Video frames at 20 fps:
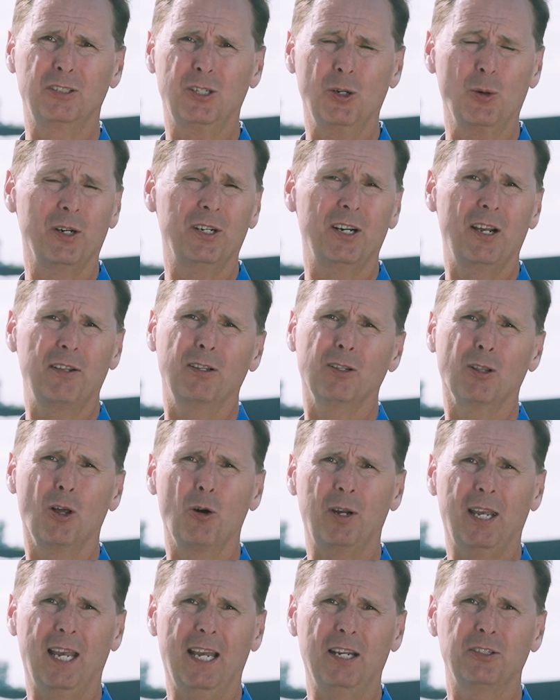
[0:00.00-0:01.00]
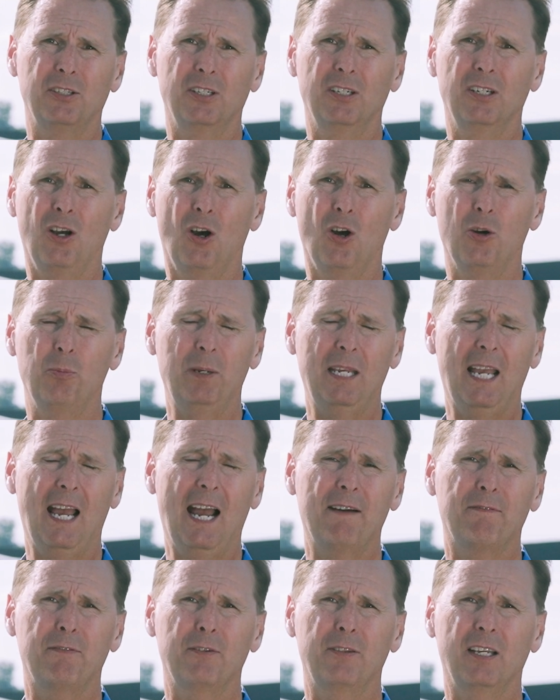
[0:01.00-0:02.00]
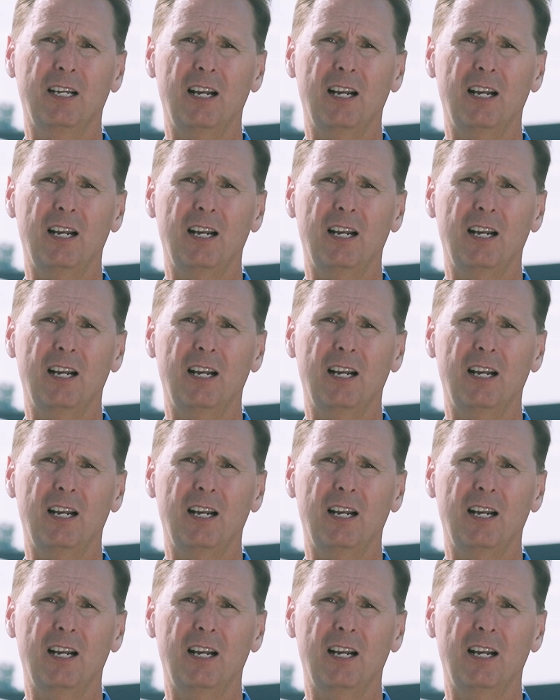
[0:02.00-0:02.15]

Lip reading: to another location on behalf of the